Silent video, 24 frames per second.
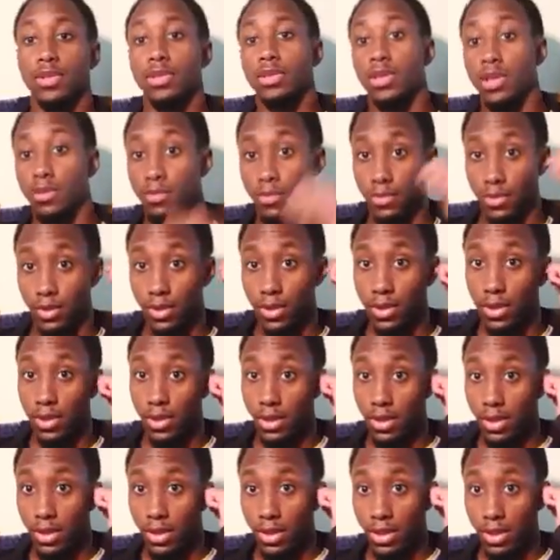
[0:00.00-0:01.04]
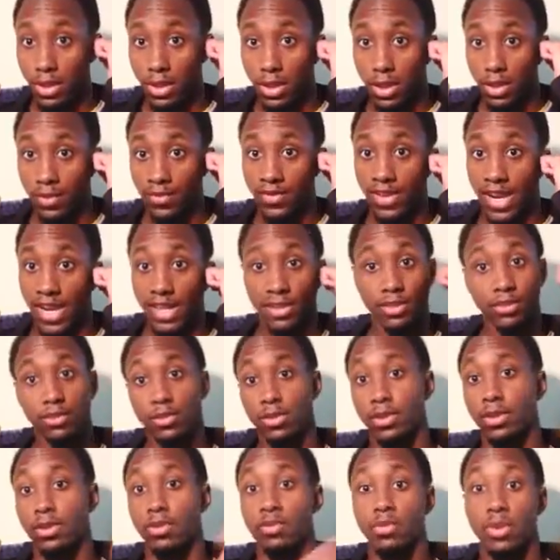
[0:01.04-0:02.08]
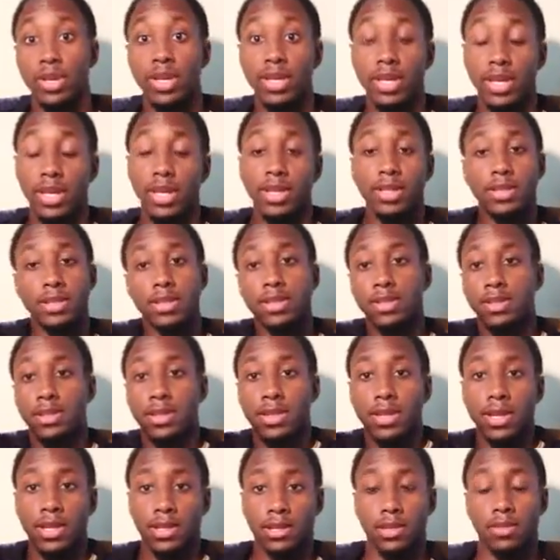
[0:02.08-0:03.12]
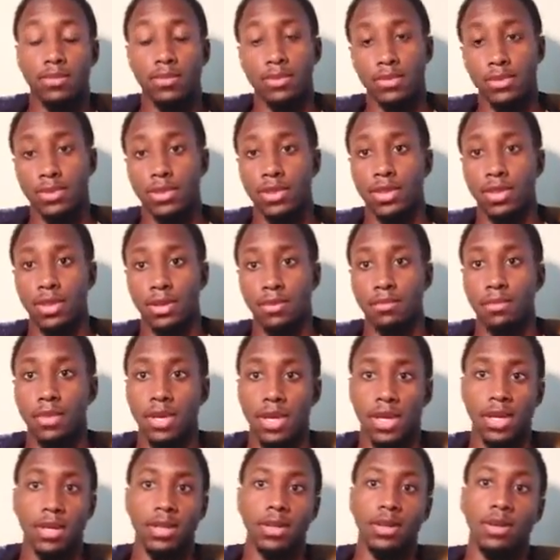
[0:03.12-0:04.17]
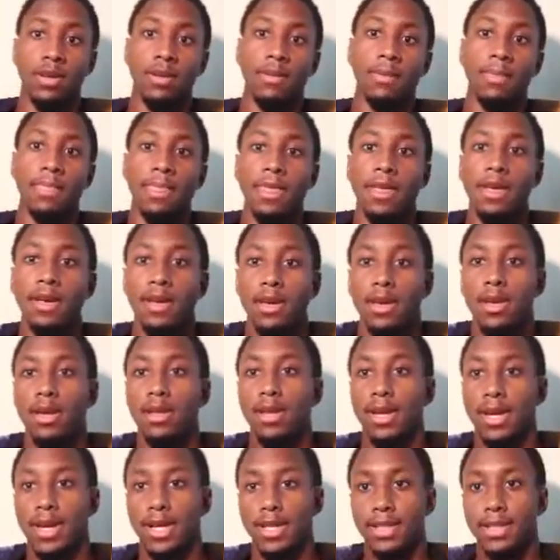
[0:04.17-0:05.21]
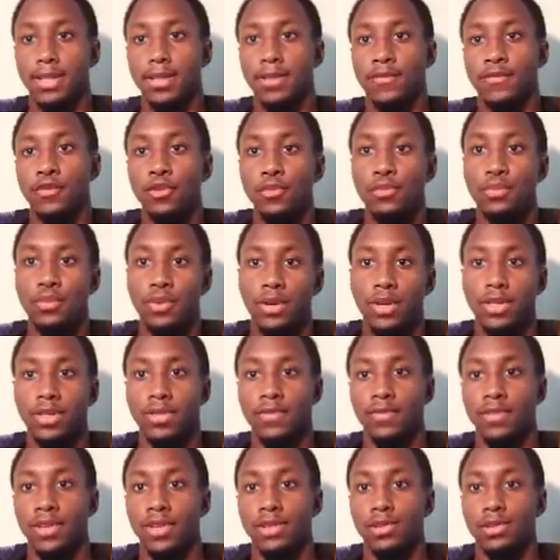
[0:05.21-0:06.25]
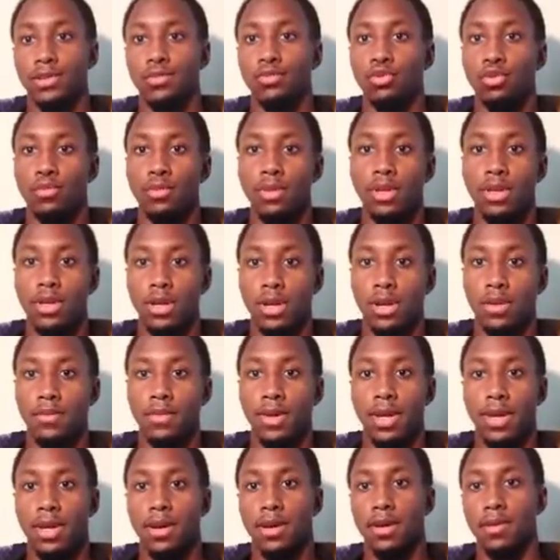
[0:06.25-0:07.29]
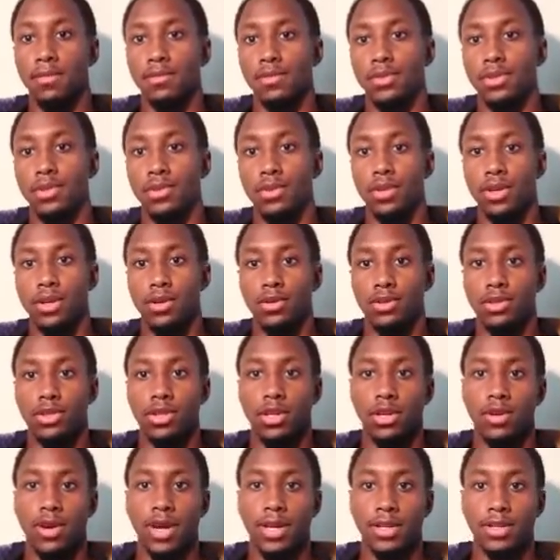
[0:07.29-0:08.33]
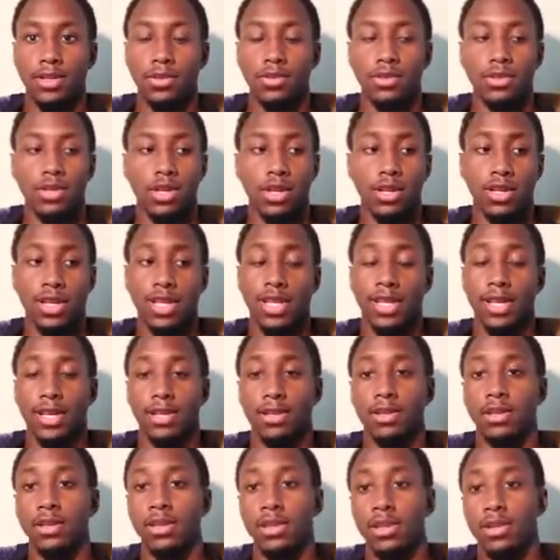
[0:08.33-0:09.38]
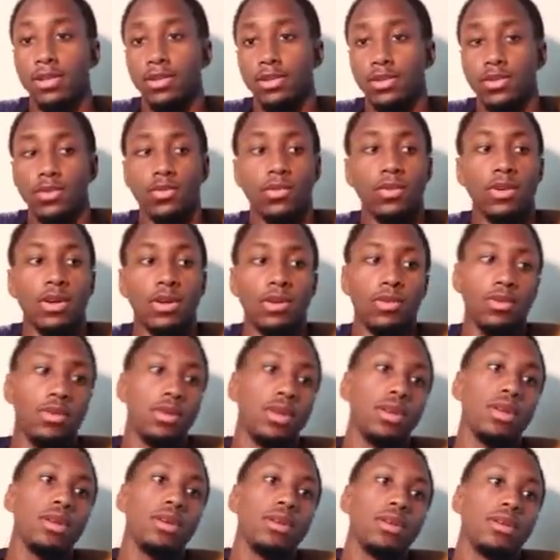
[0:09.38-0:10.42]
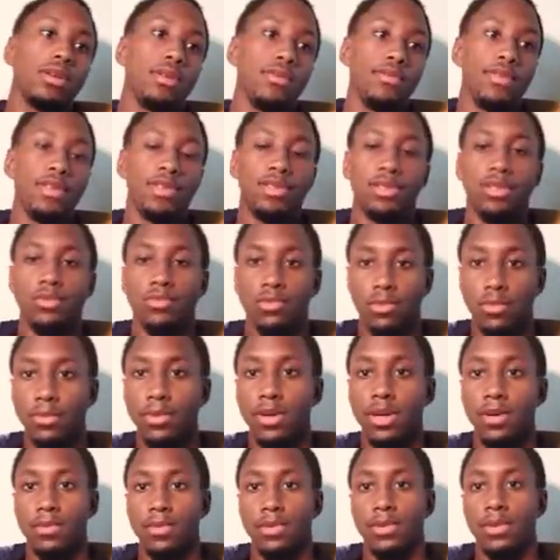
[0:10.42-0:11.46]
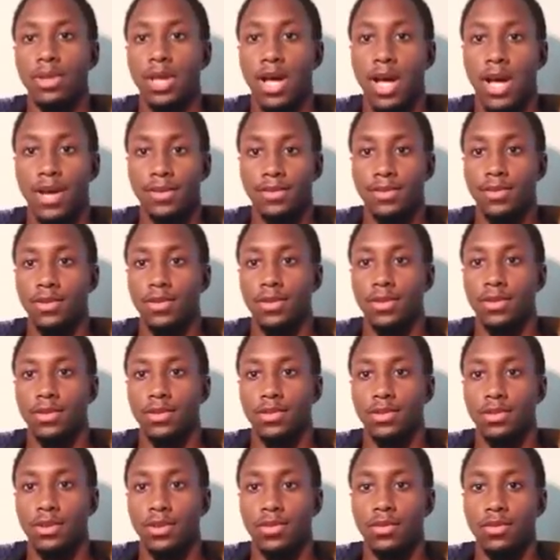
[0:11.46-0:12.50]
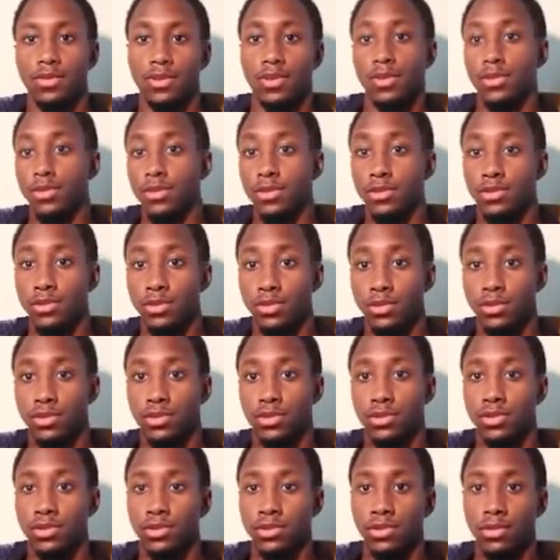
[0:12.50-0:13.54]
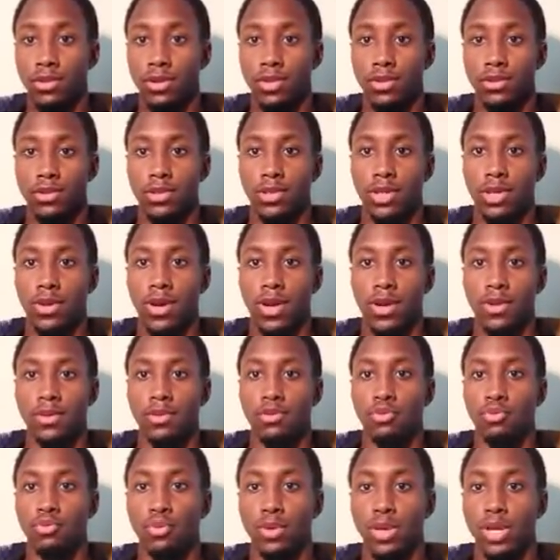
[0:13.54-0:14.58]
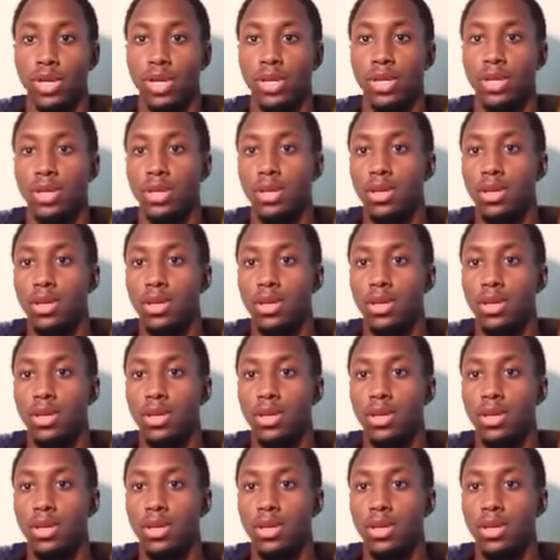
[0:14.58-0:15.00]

summer, if not during our weekends, is to catch up on sleep. And um, like I said, the viewpoints eventually will become a um, studio show. I told y'all that like a year or two ago. Eventually, will become a live studio show or just a studio show. I don't know when